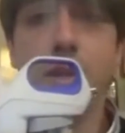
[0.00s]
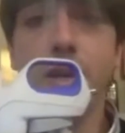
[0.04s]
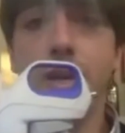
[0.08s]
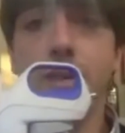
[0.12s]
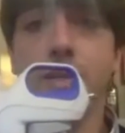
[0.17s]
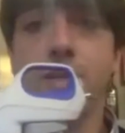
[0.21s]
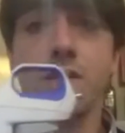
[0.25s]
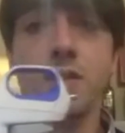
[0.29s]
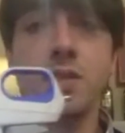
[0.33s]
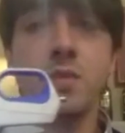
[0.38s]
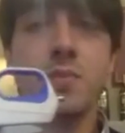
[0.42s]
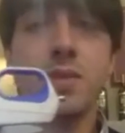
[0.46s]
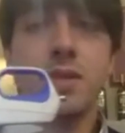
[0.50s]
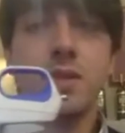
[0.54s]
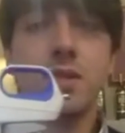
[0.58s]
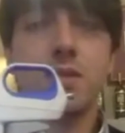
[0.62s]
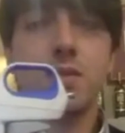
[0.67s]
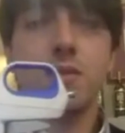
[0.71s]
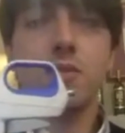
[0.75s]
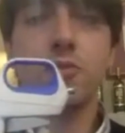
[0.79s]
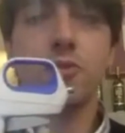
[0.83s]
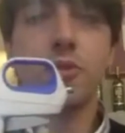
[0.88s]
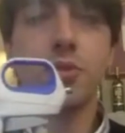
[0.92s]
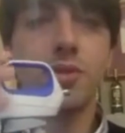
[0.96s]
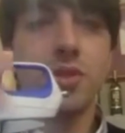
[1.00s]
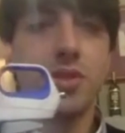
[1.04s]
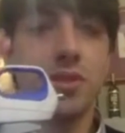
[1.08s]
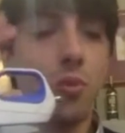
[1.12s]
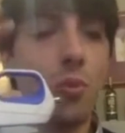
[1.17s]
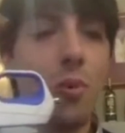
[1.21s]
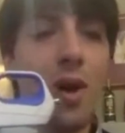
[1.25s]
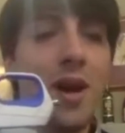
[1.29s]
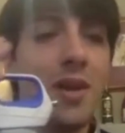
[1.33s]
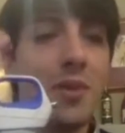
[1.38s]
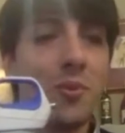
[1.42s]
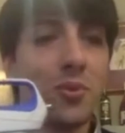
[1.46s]
Uh, this means, of course, the
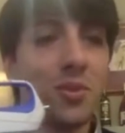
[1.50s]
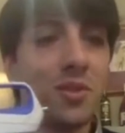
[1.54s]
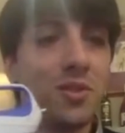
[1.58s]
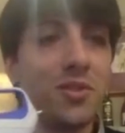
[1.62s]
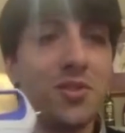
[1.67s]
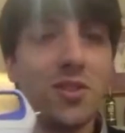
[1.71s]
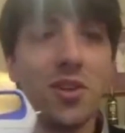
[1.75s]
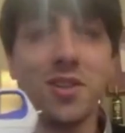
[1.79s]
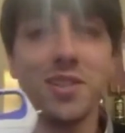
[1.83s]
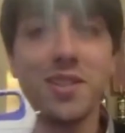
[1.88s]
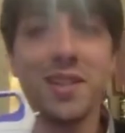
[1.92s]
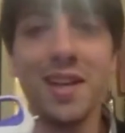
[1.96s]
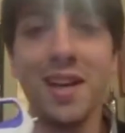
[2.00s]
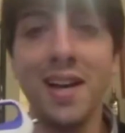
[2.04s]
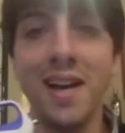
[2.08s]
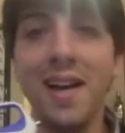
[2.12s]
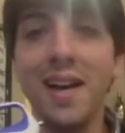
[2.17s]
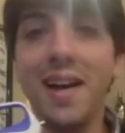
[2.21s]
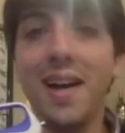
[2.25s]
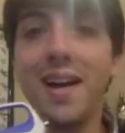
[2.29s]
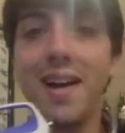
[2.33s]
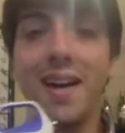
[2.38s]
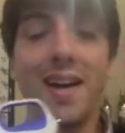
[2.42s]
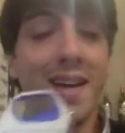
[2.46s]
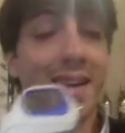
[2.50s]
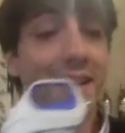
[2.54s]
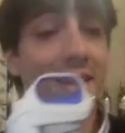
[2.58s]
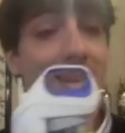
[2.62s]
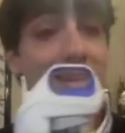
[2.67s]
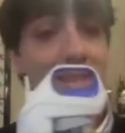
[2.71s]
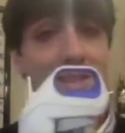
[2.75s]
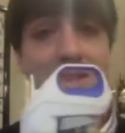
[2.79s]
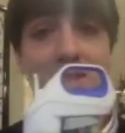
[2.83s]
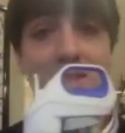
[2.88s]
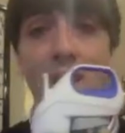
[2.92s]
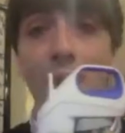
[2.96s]
wine will not uh,
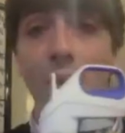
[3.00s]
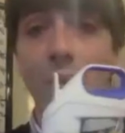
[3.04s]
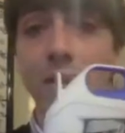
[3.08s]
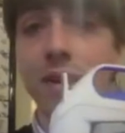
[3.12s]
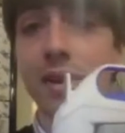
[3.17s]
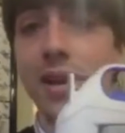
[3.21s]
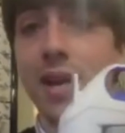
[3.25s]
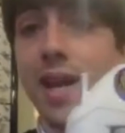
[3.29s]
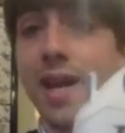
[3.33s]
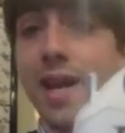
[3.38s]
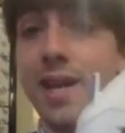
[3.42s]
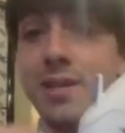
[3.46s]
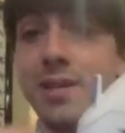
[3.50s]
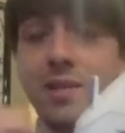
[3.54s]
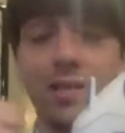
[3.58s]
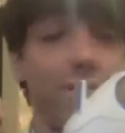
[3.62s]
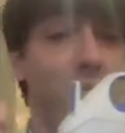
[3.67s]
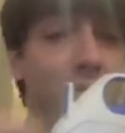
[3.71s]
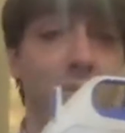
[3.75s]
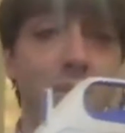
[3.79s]
get sour, and